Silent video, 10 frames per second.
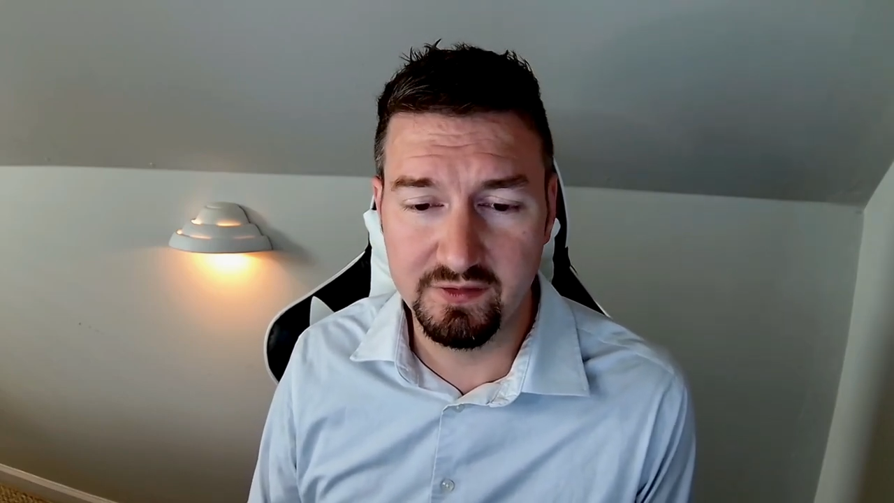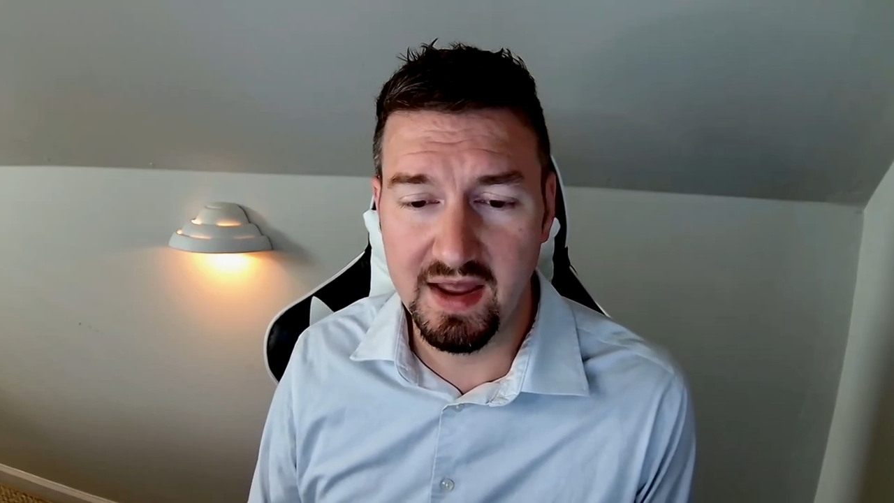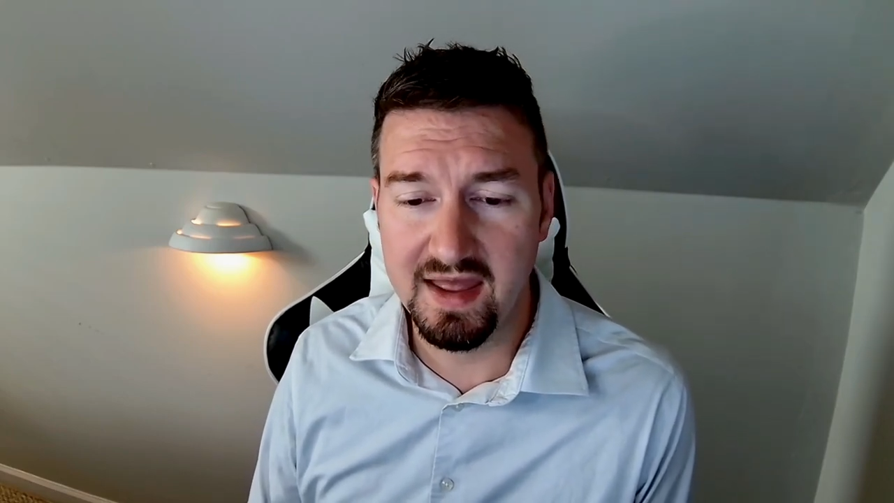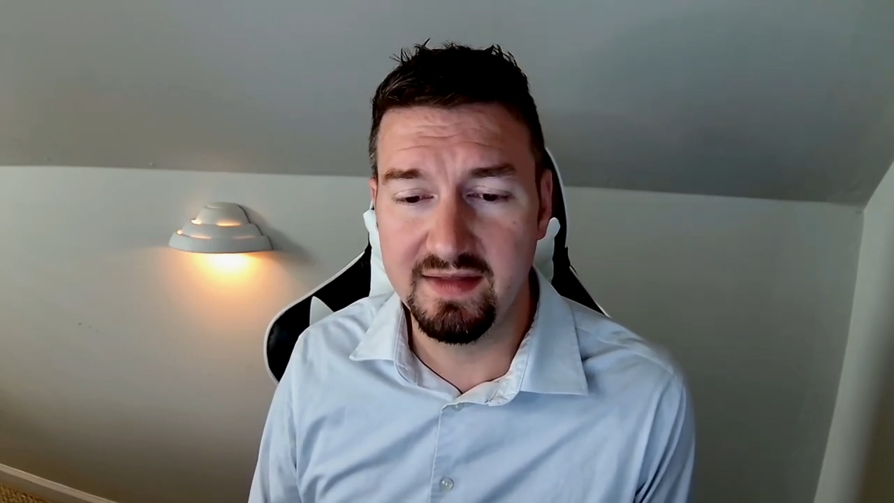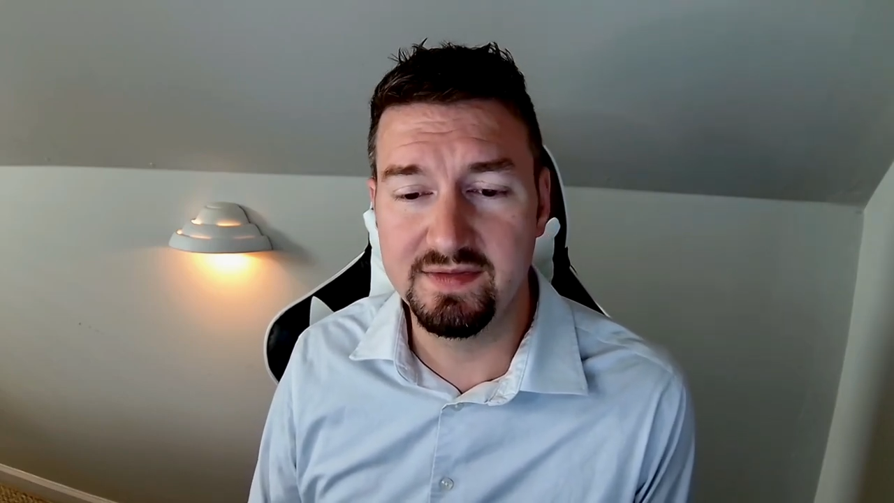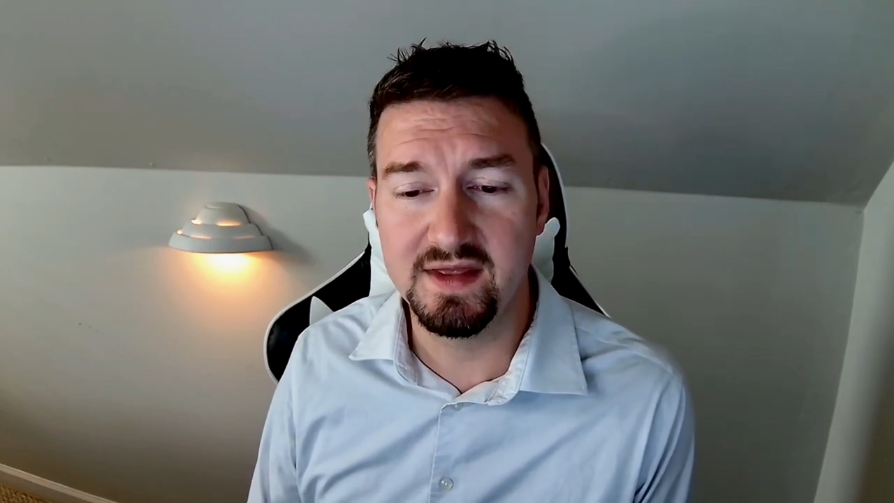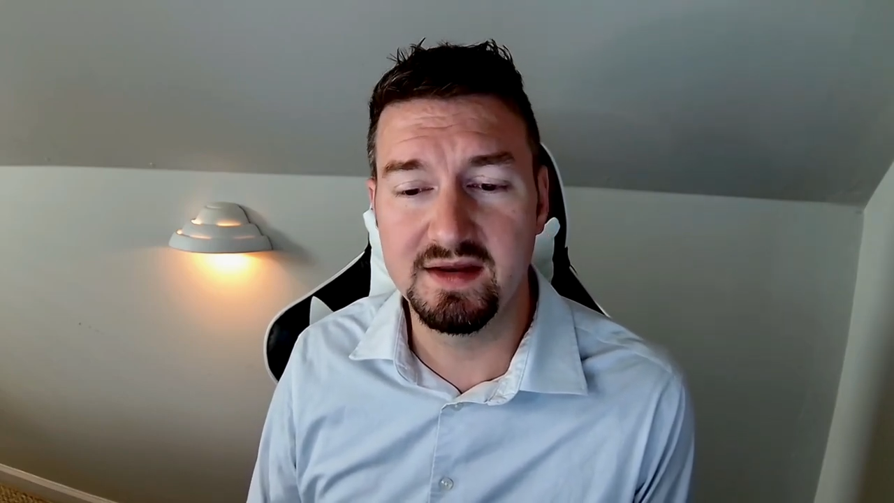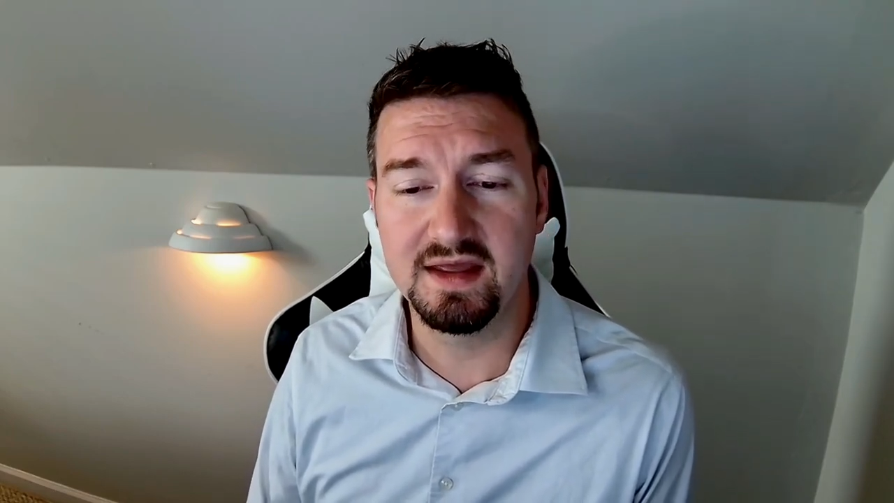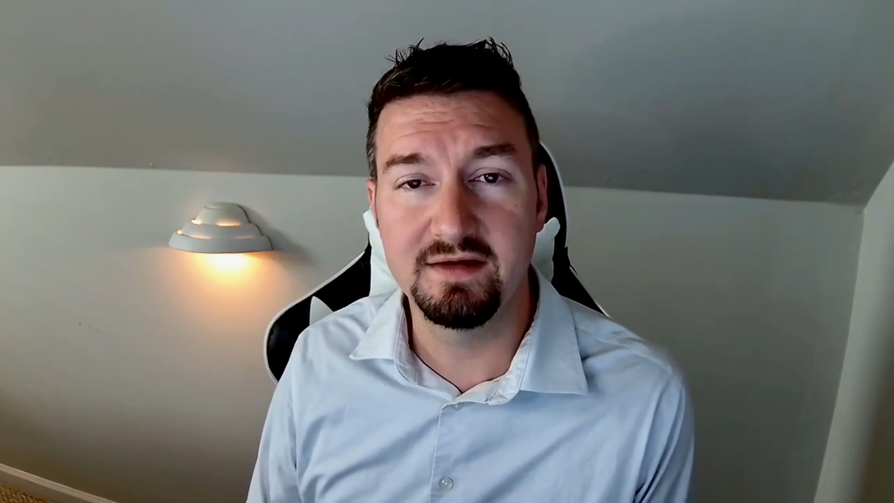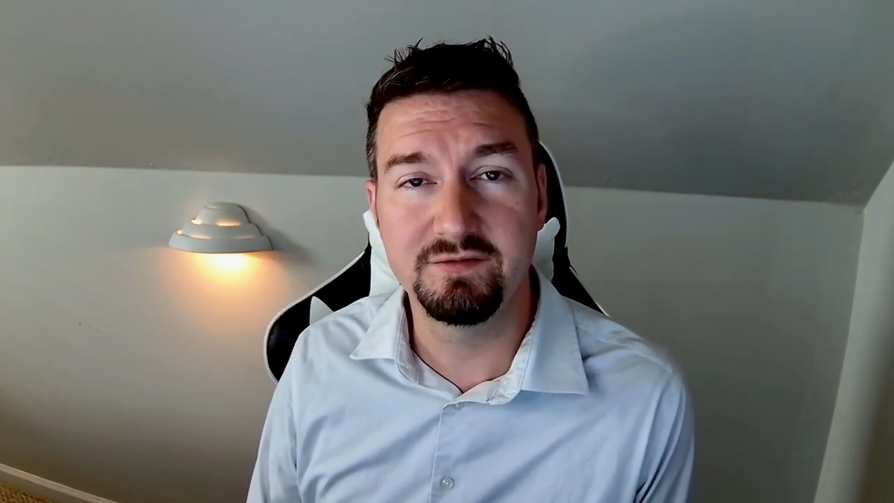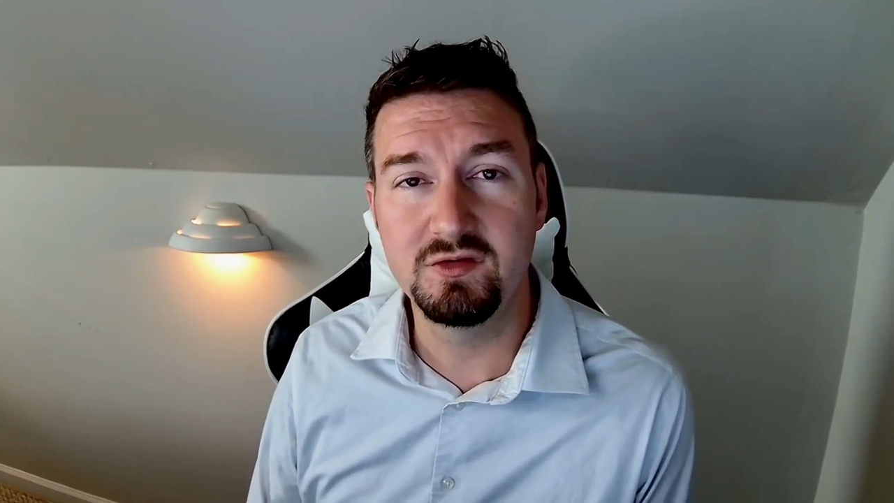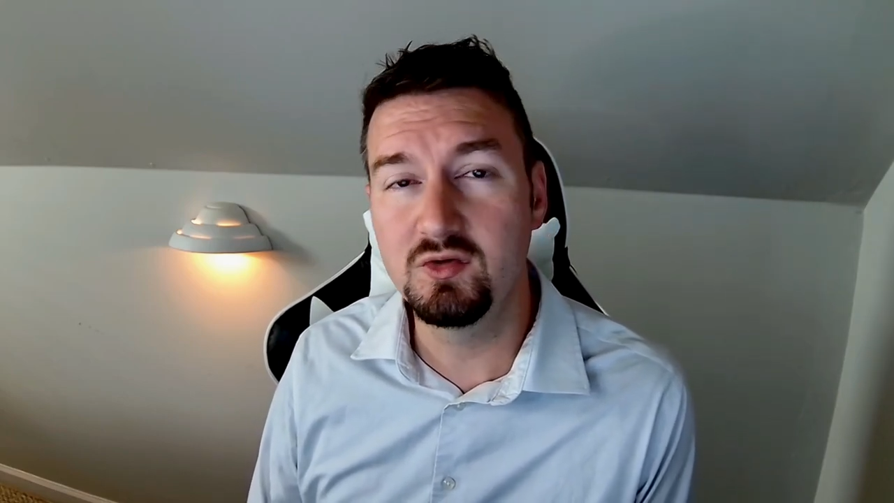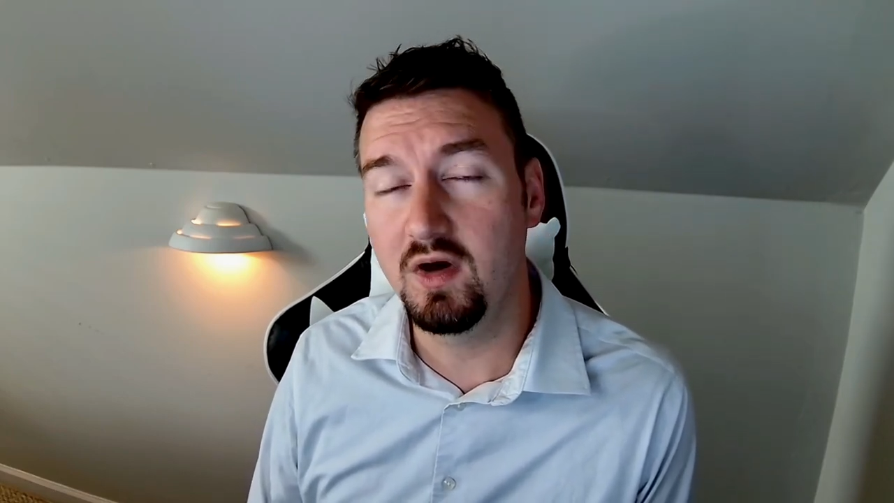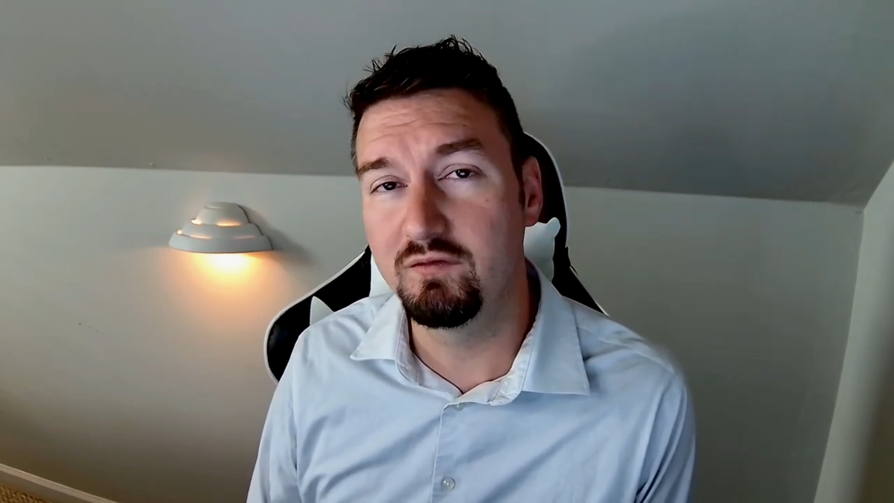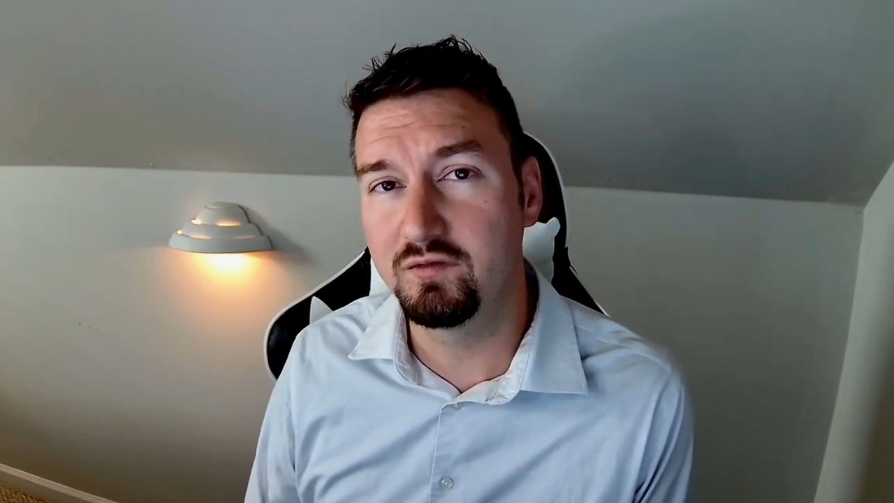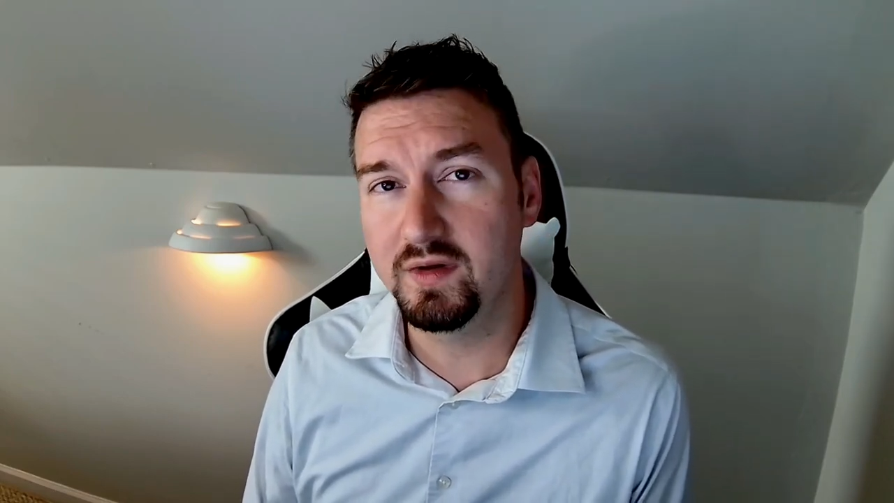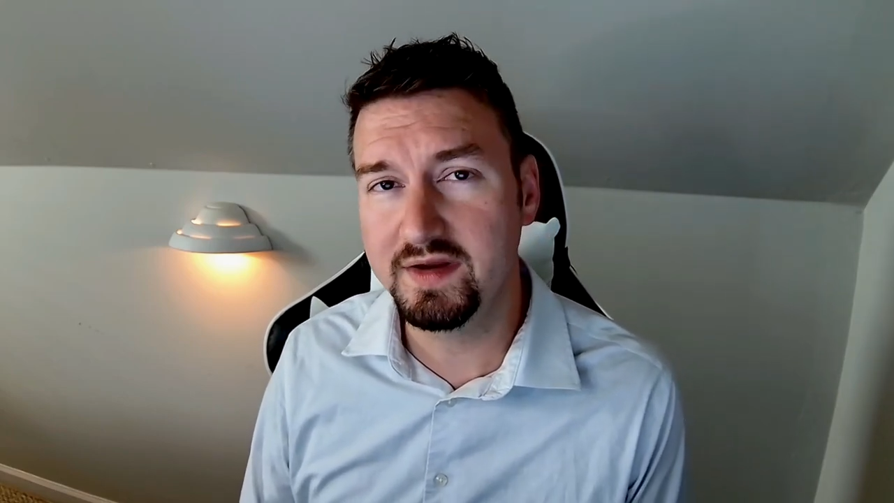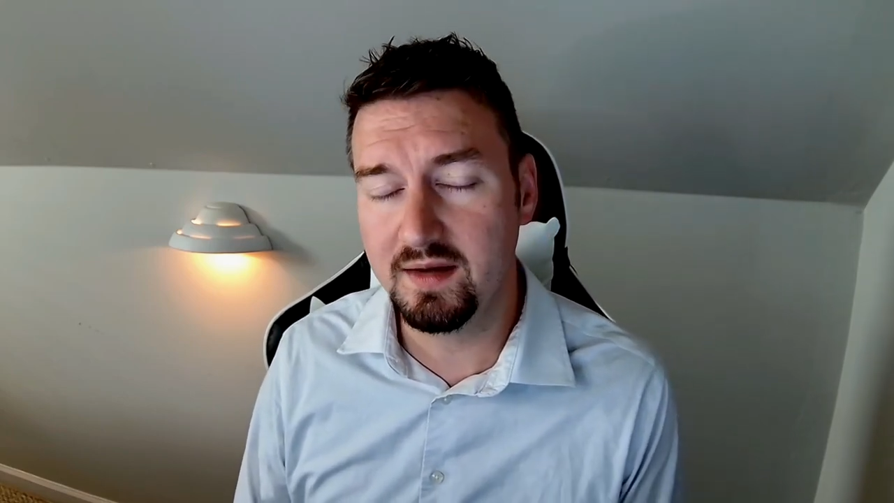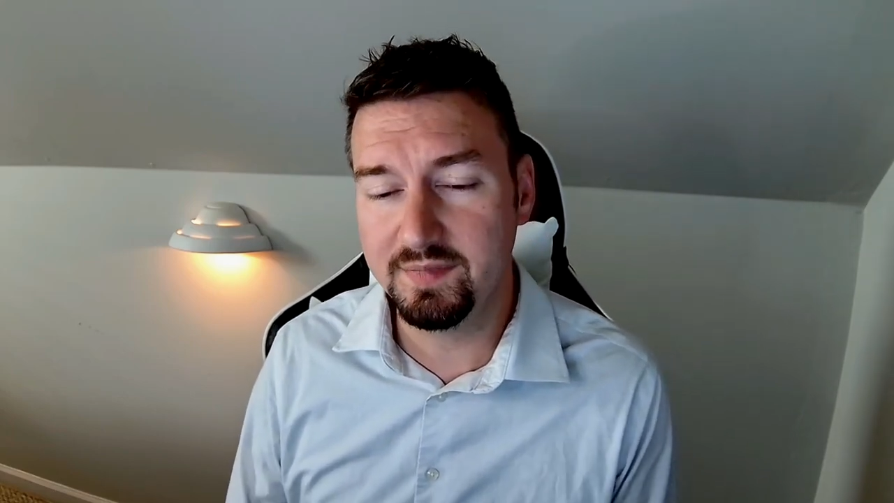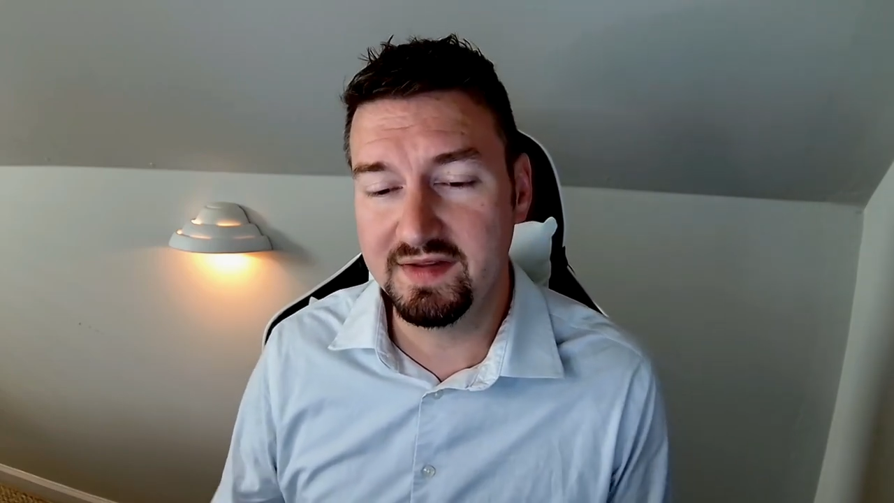And then if you avoid
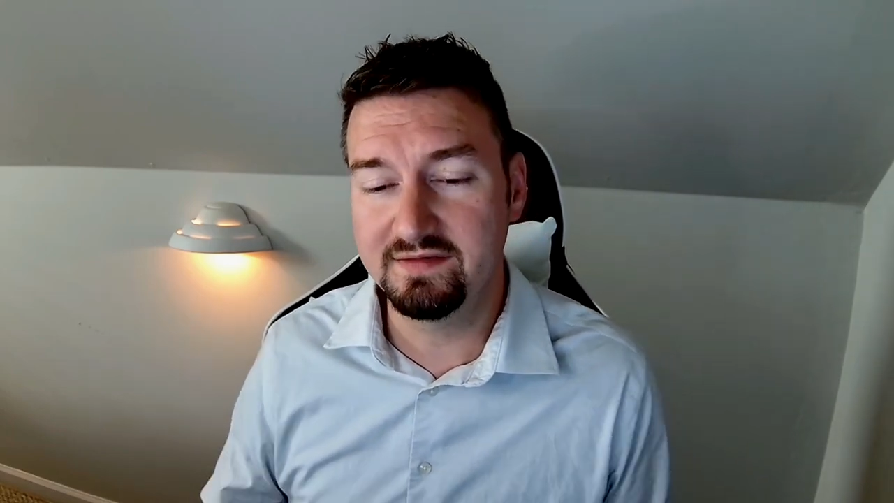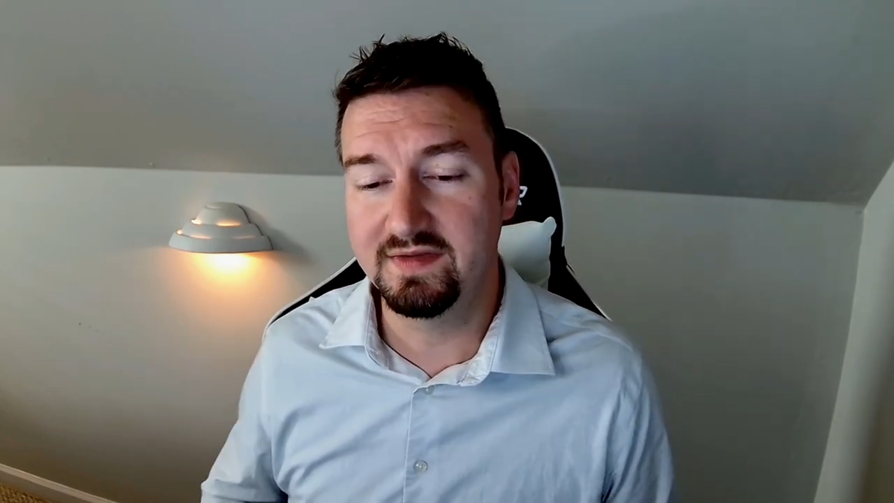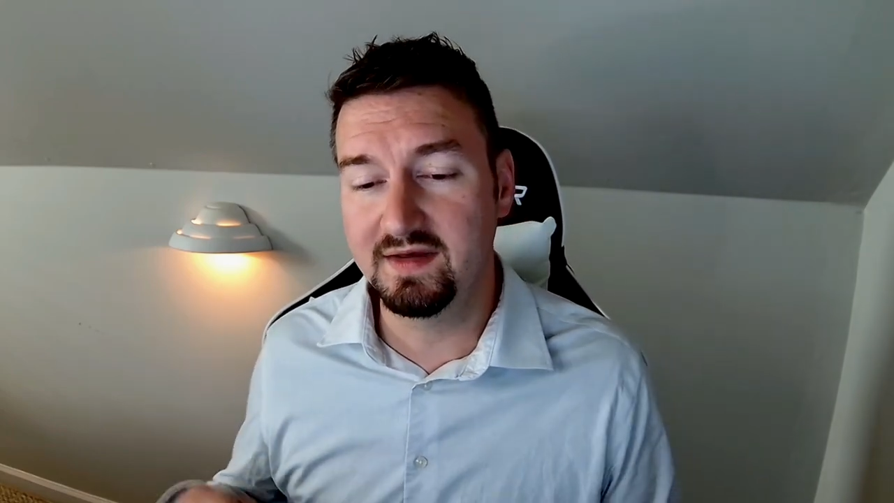companies that